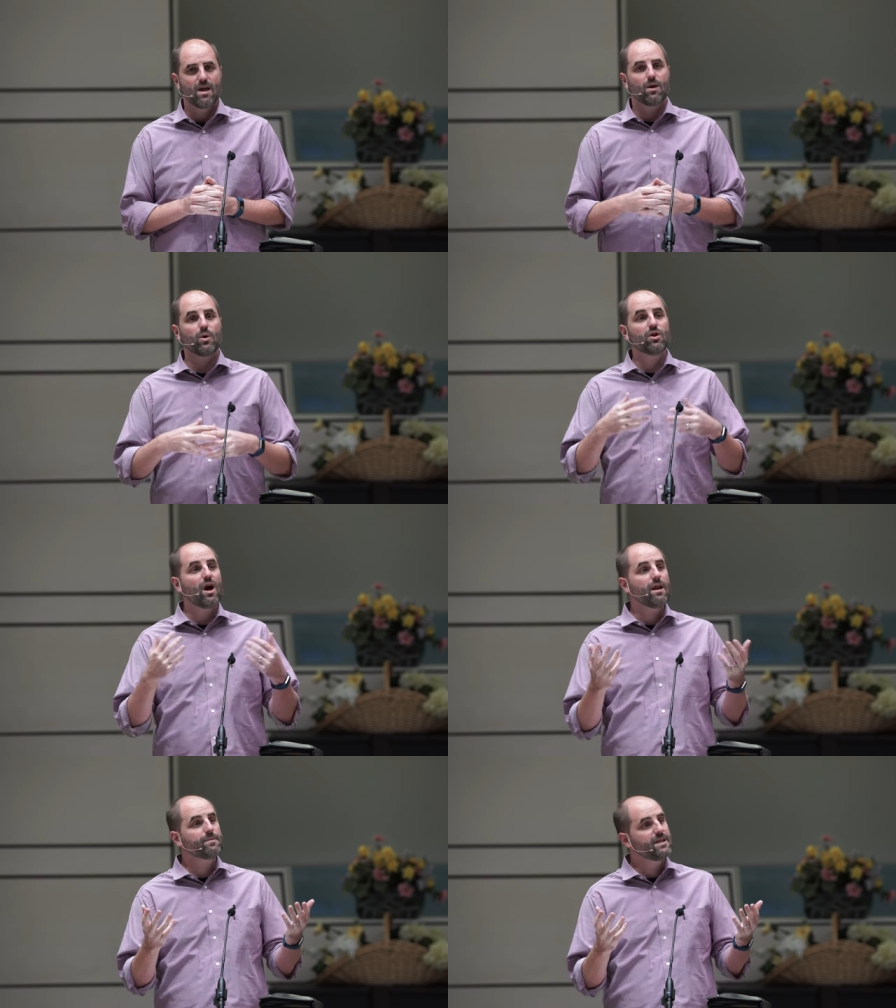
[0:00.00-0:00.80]
And when you
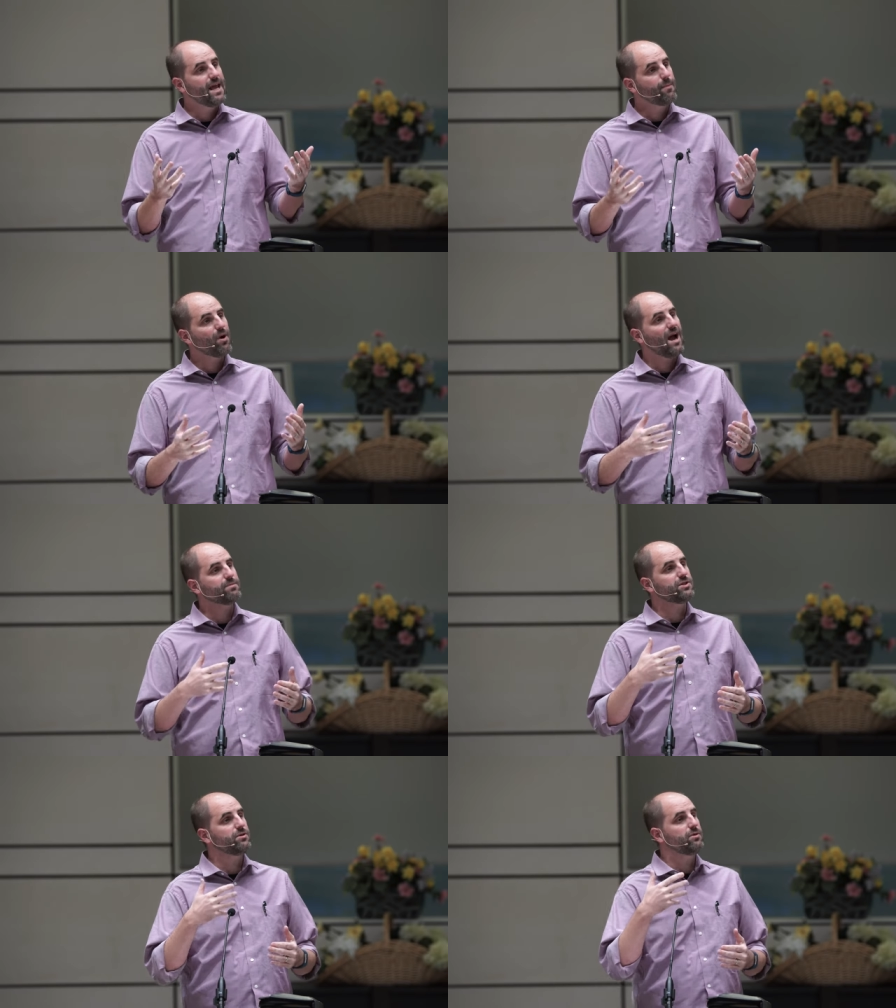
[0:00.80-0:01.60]
got up today,
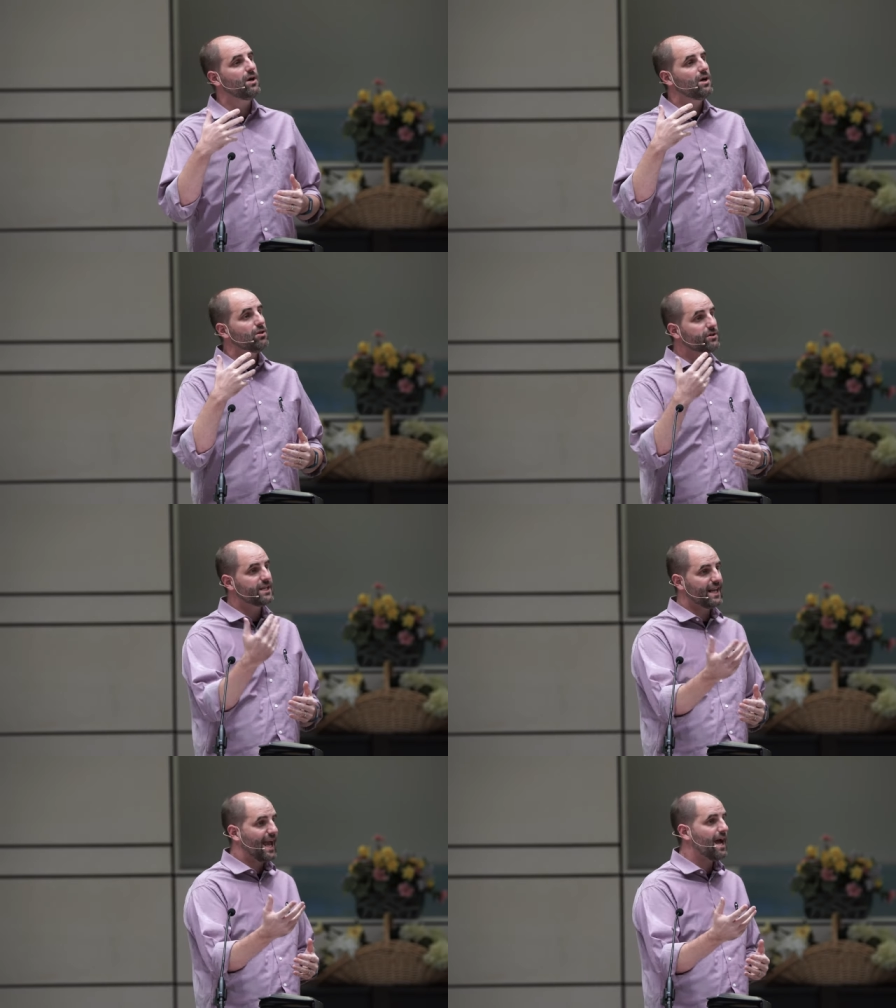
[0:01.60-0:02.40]
perhaps you looked at
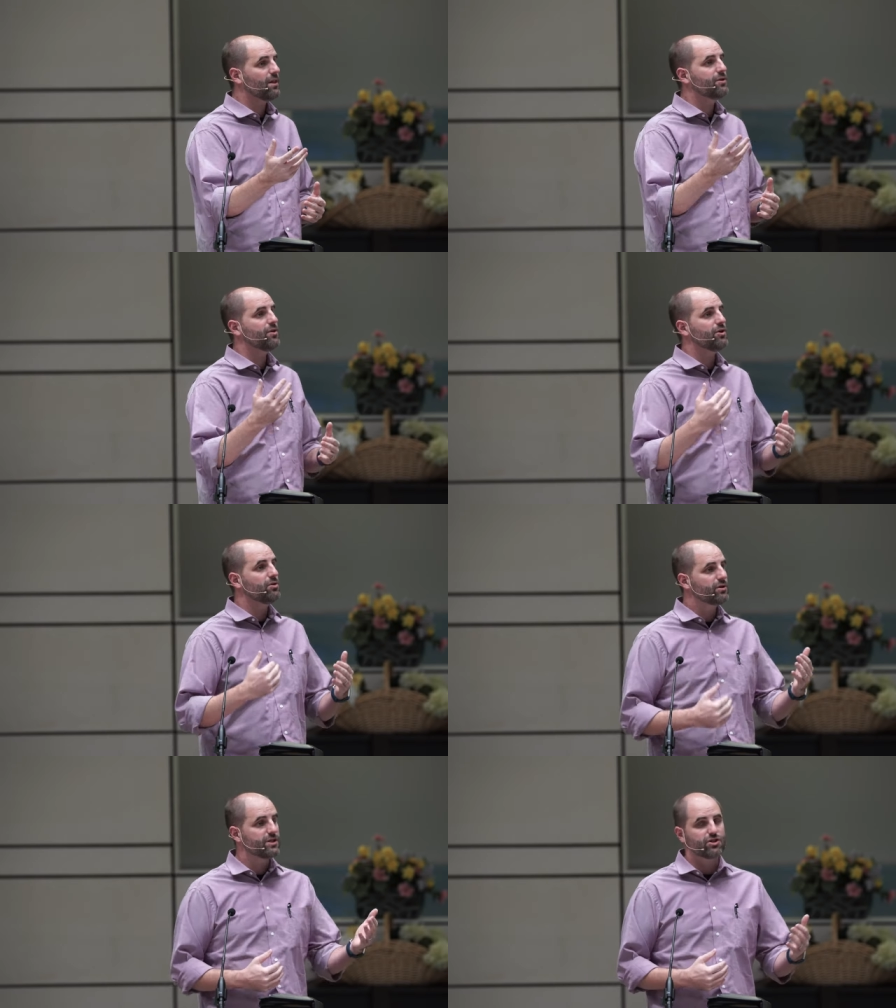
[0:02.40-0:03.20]
a calendar, you
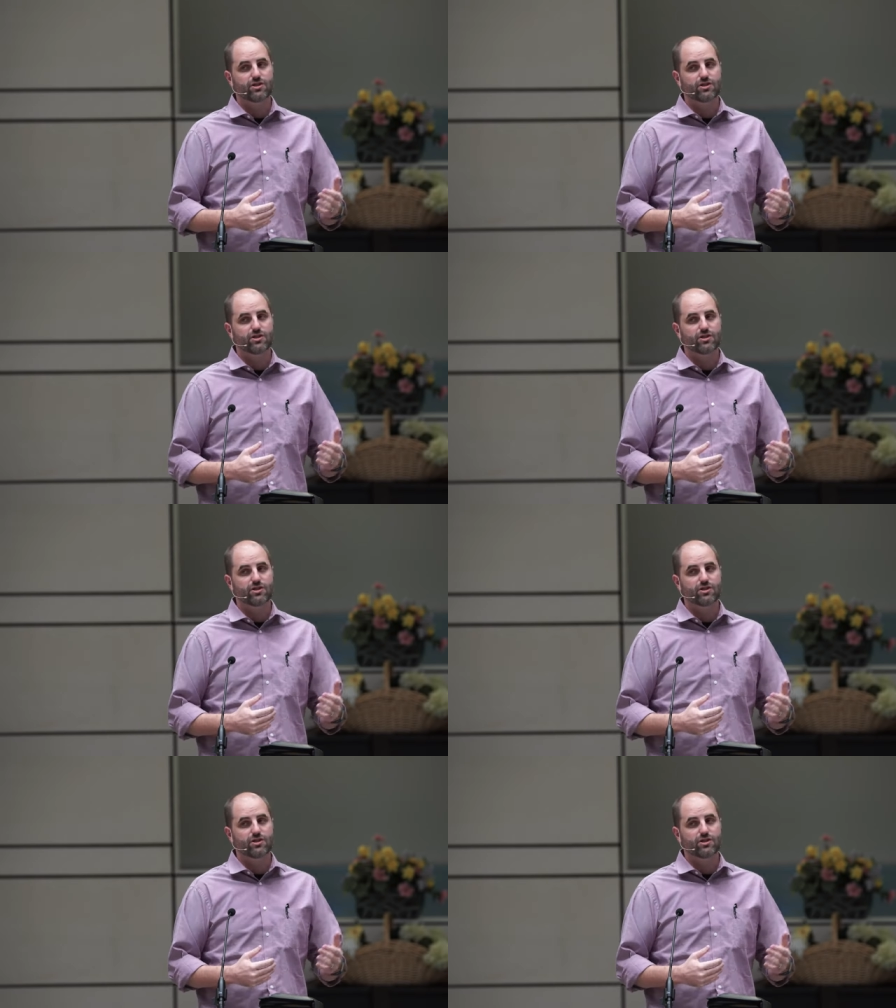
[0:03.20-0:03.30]
looked at your